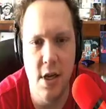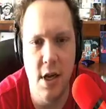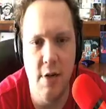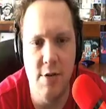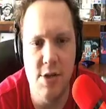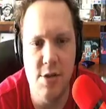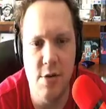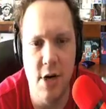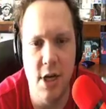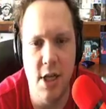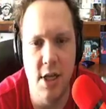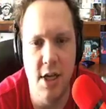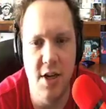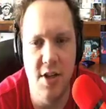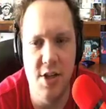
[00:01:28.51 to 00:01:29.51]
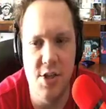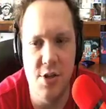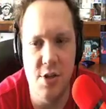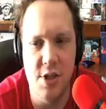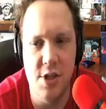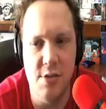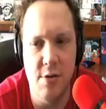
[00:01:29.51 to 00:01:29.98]
We just want to clear these
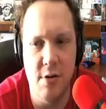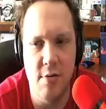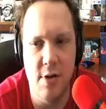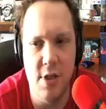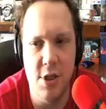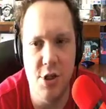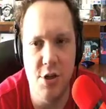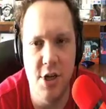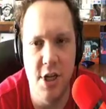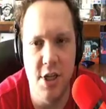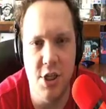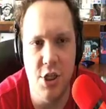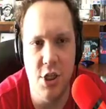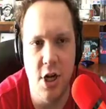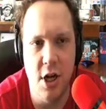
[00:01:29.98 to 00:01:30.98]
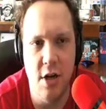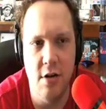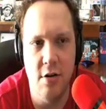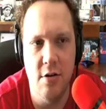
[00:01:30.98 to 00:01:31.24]
trees. We don't want the tree in the shot.